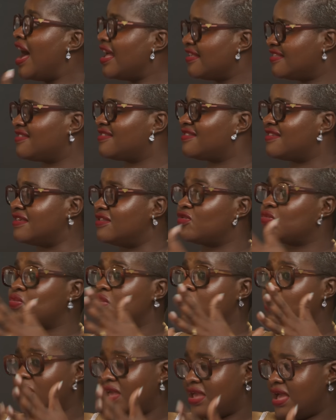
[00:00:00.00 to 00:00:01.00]
us, since we
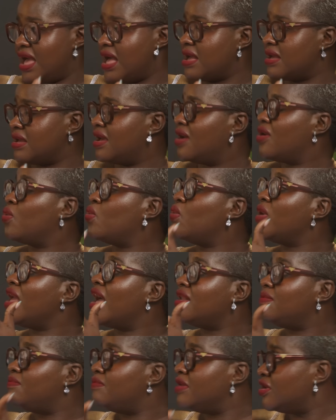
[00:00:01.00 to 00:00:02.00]
were young, we
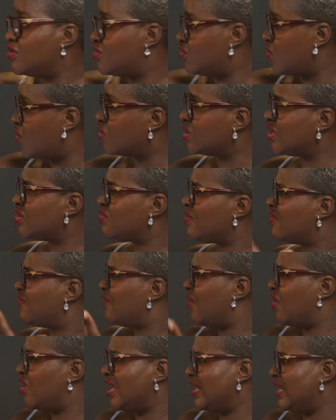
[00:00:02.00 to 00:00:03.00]
had been told it was
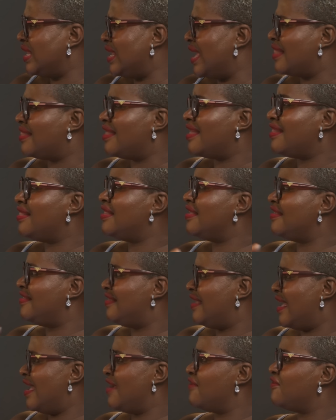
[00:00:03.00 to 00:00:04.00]
very clear that this
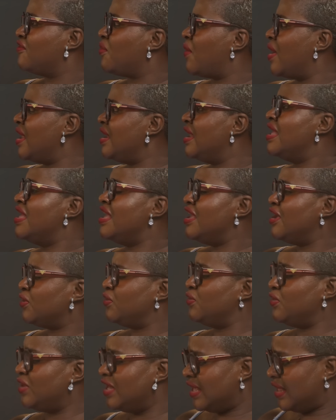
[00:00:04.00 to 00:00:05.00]
guy, everyone,
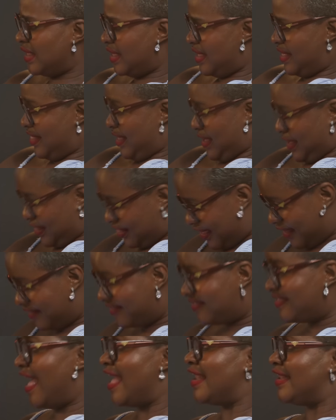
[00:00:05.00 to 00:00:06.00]
including the
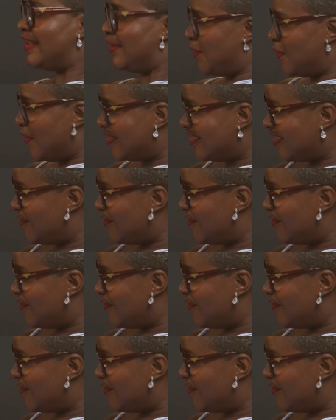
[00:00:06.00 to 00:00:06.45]
son who was